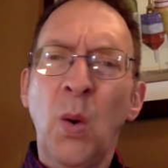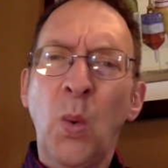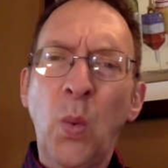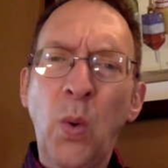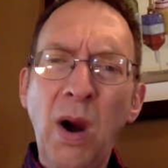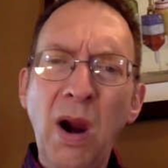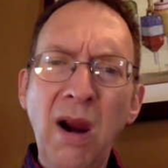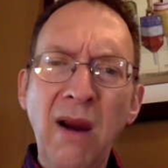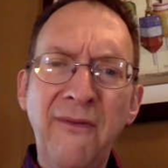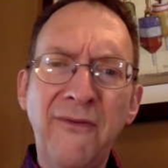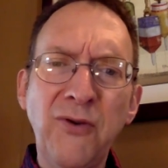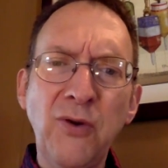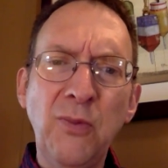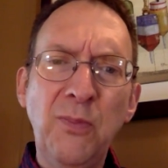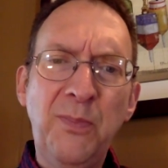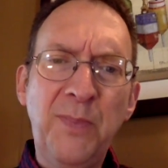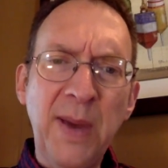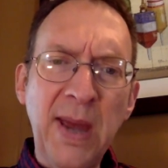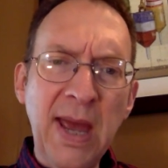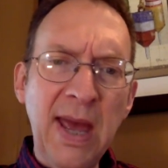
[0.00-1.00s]
Where have you
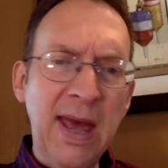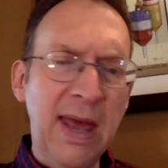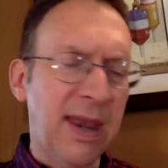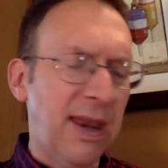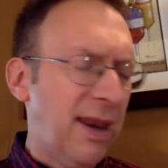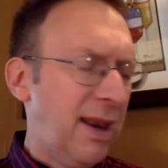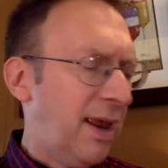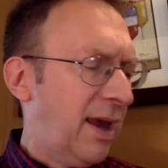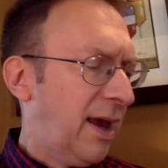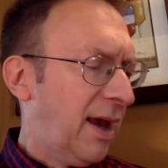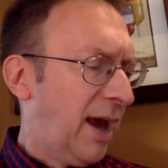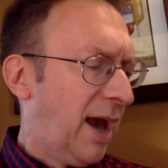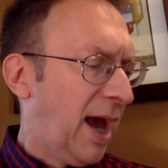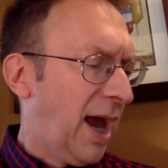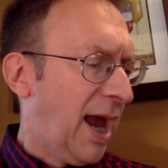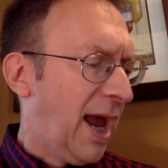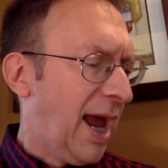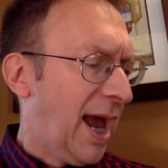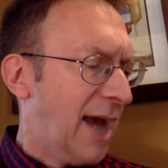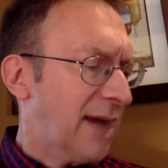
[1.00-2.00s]
been?
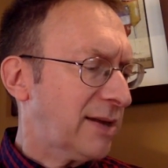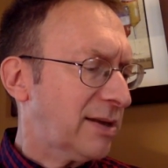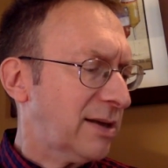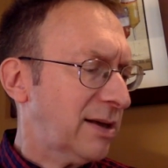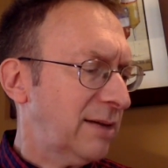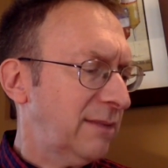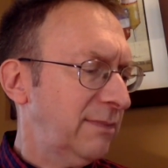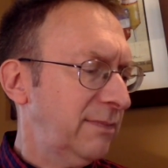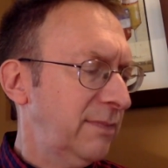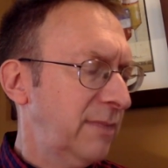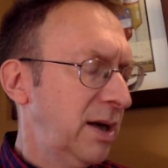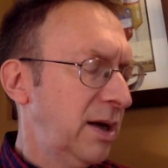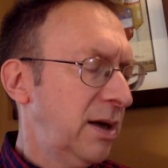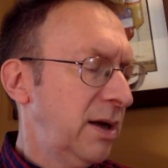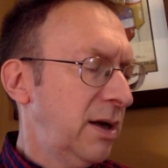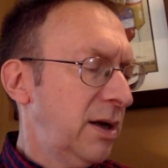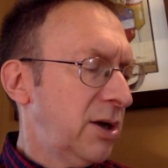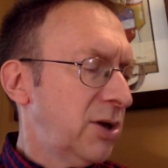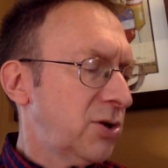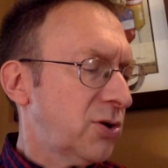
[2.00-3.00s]
I asked him.
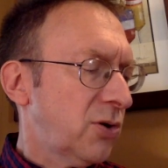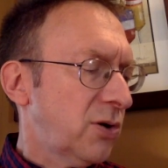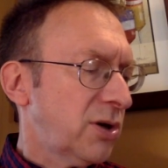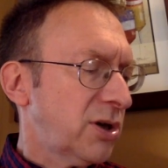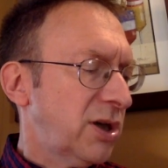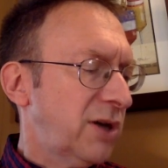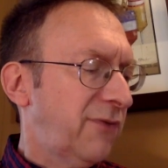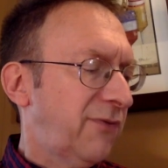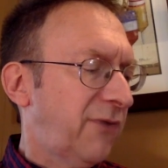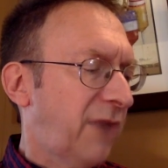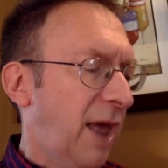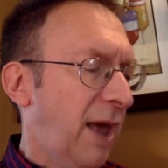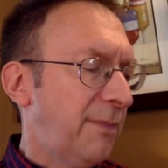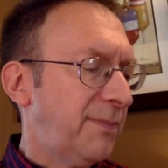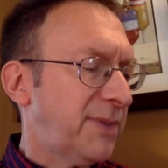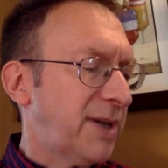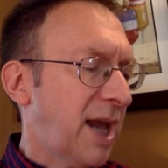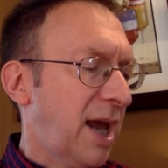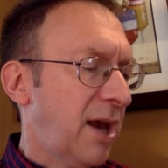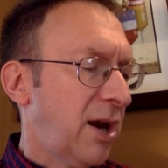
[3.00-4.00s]
Georgie
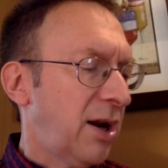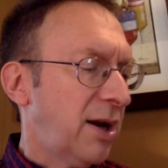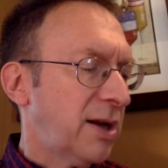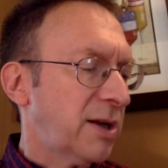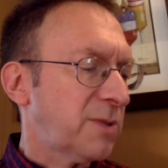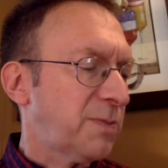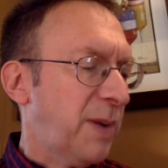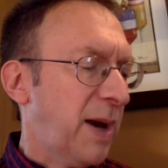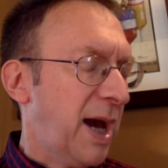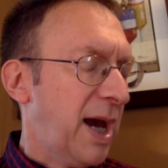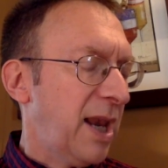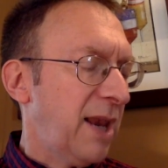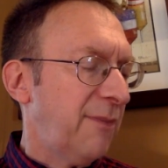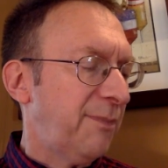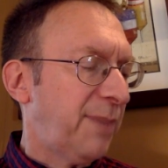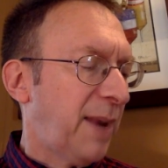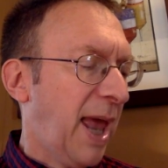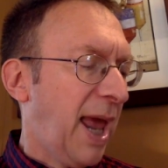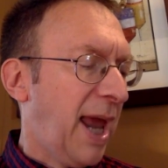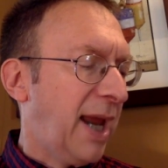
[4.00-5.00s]
flopped down on his pile
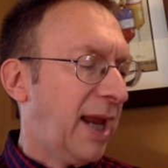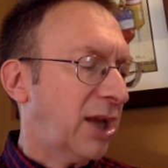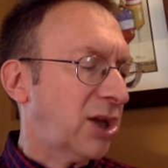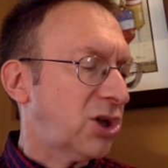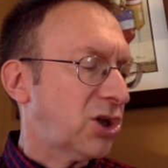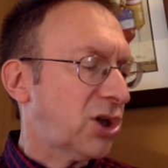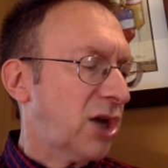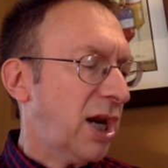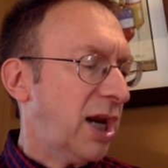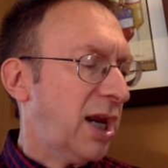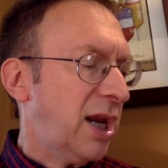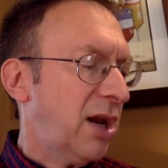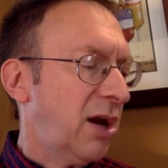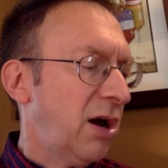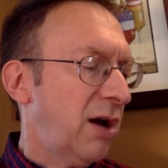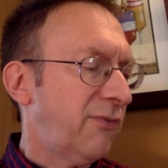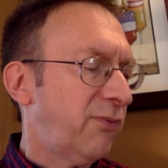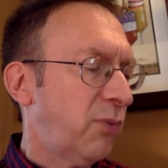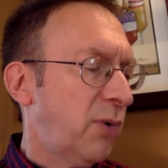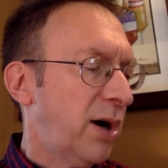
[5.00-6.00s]
of blankets, shaking
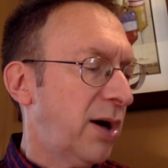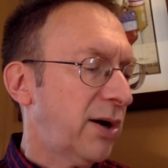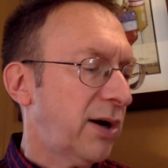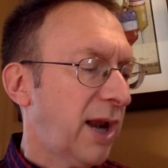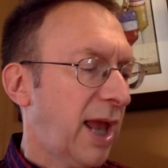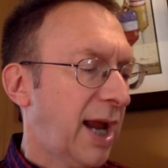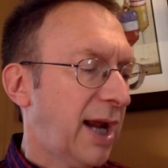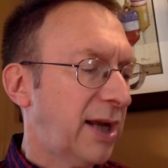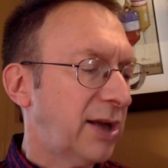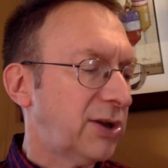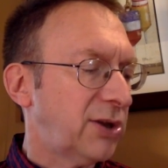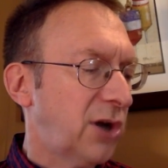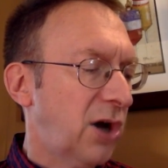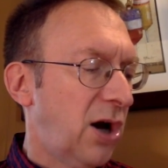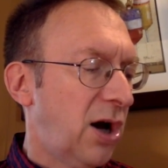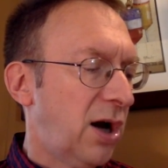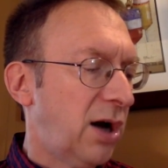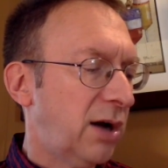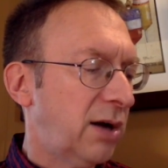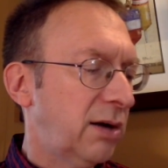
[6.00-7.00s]
off water like a
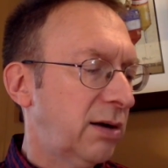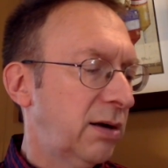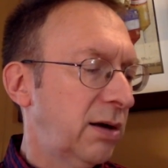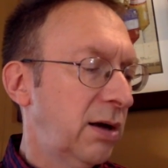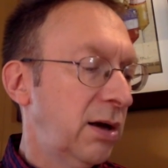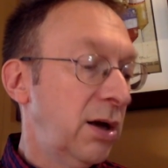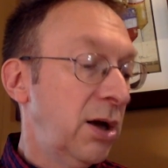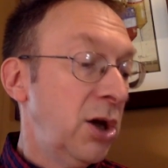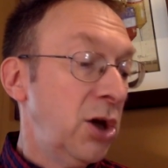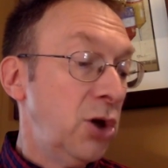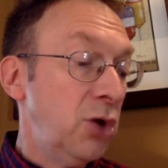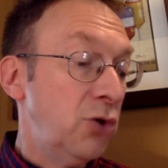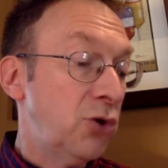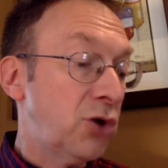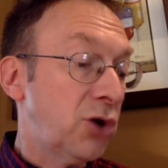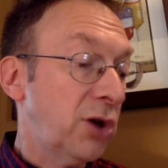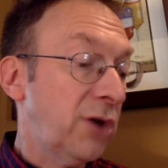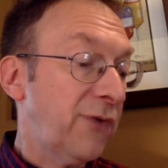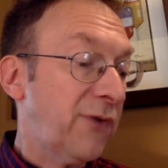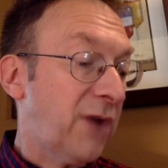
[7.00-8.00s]
dog. You
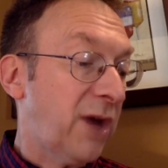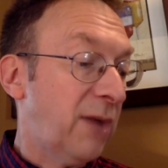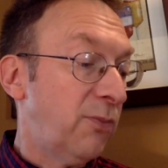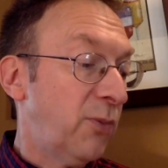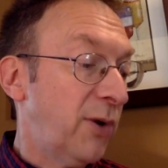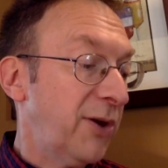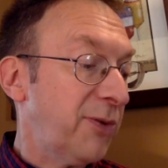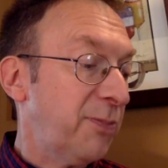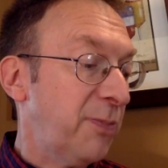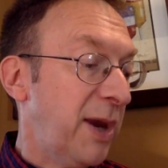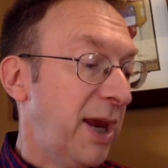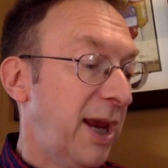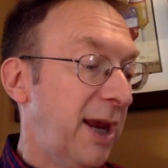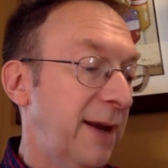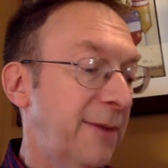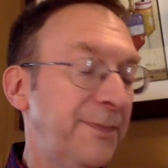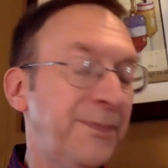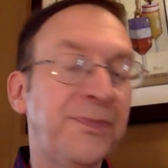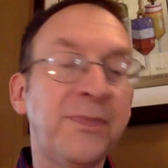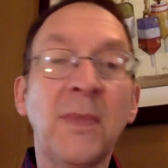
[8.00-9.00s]
should have come with me.
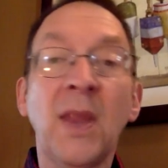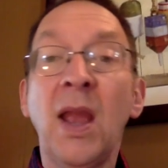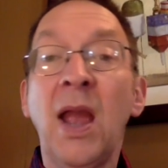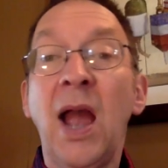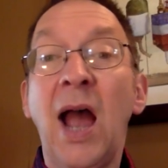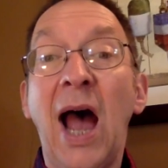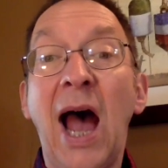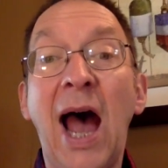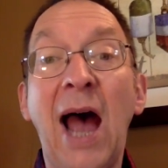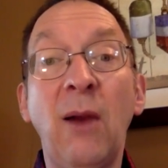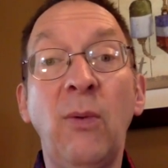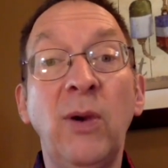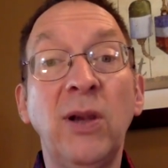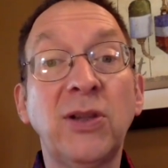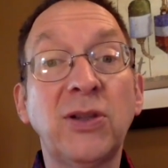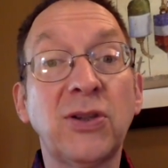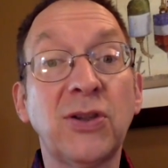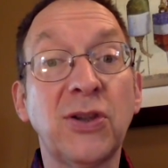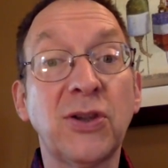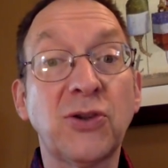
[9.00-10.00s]
I
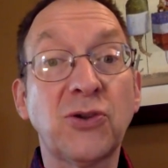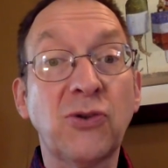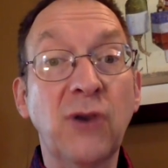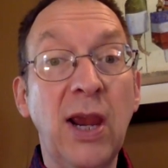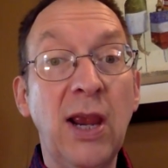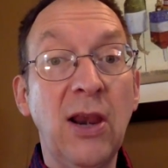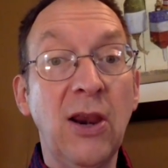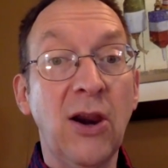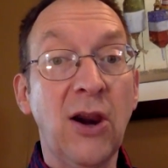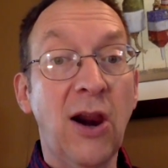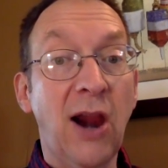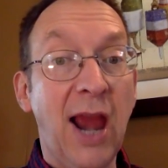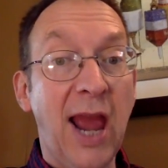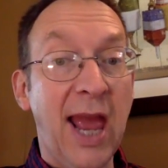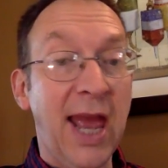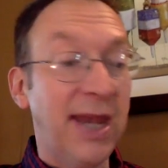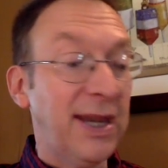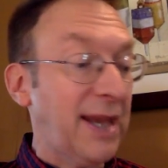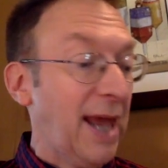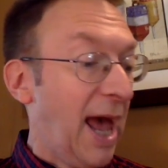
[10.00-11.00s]
went to the trailer
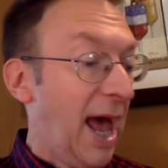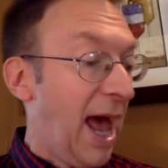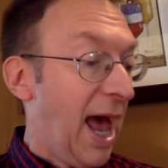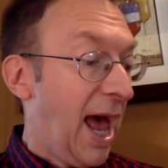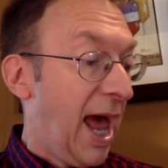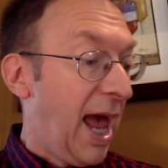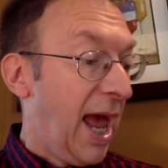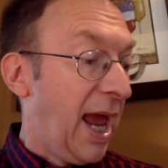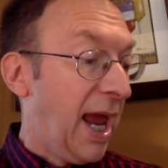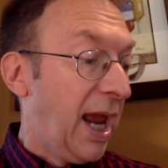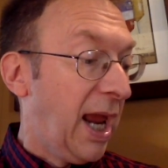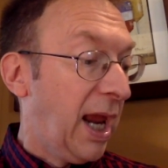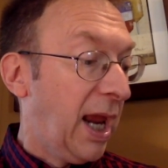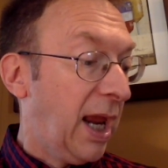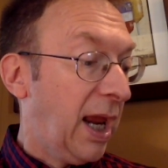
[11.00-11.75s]
and I...